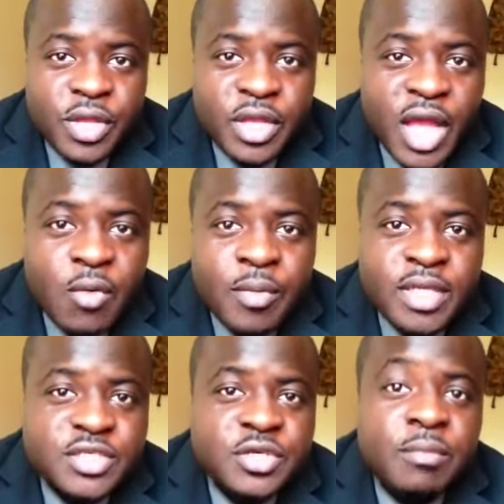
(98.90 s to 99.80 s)
how
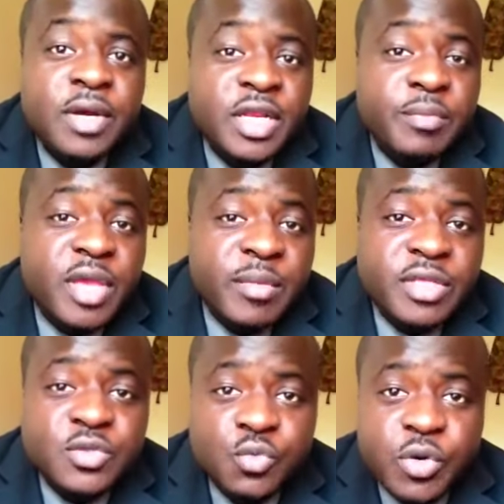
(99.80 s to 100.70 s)
much your monthly
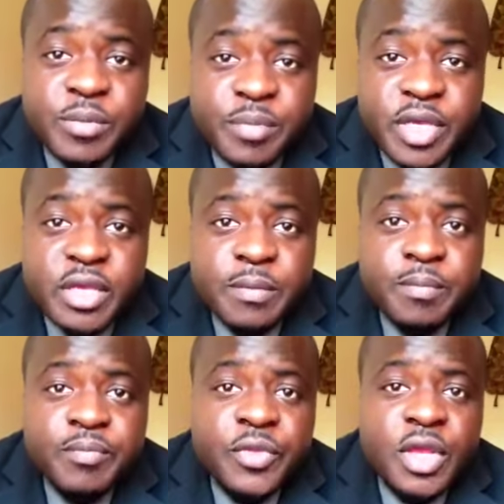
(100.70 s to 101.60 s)
payments would be
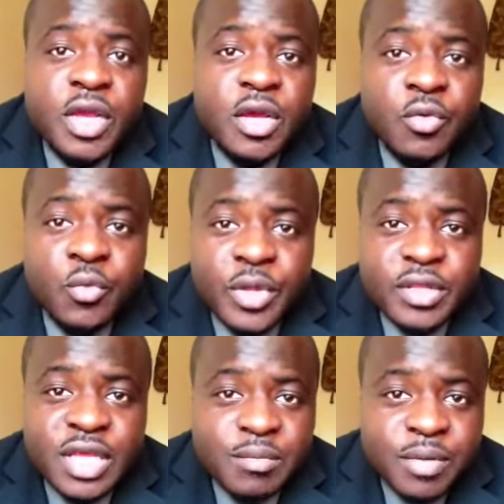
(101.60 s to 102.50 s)
with
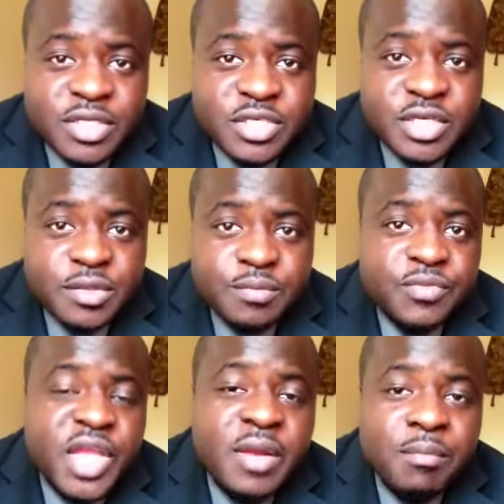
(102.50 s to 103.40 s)
that budget,
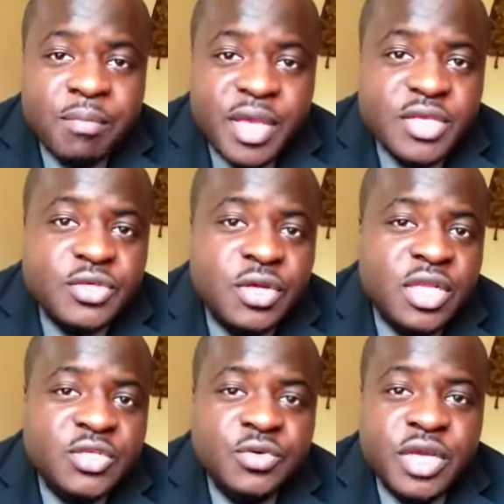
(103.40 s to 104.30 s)
and make sure
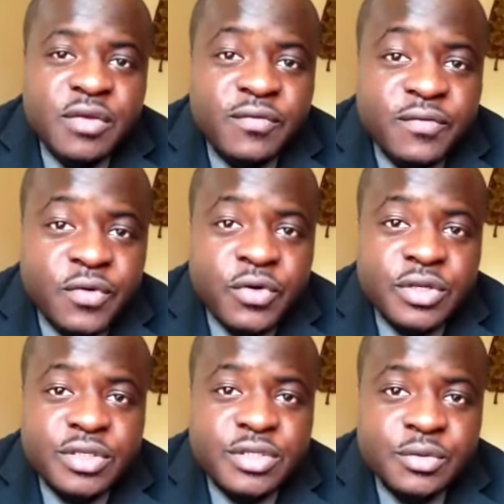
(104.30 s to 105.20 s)
that you can
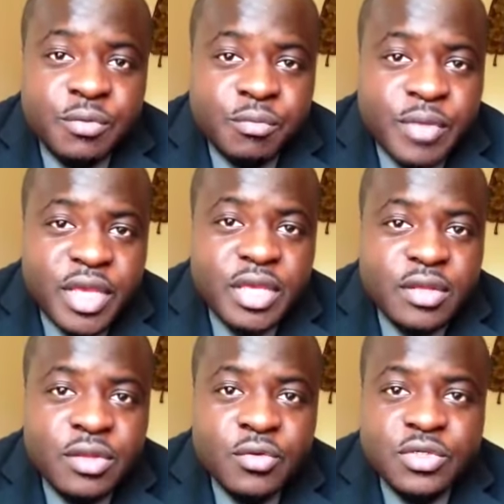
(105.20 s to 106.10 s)
afford to
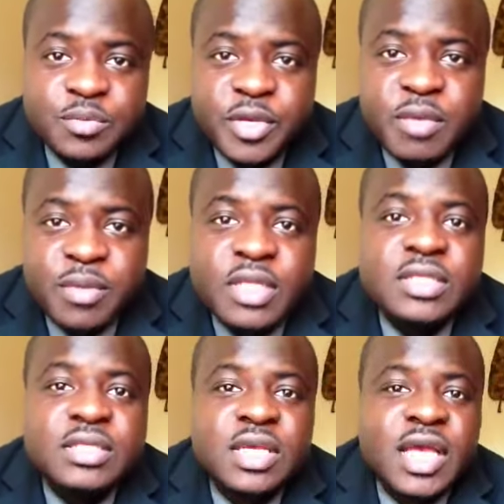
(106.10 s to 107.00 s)
make those
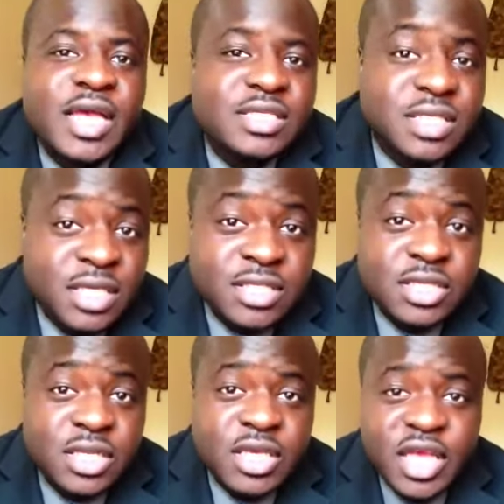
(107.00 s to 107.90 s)
payments as
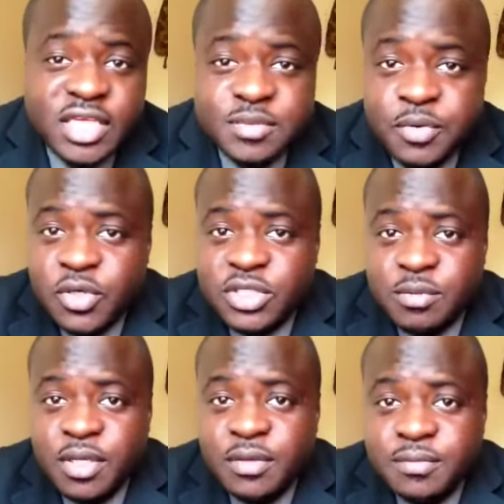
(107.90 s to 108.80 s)
easily as possible.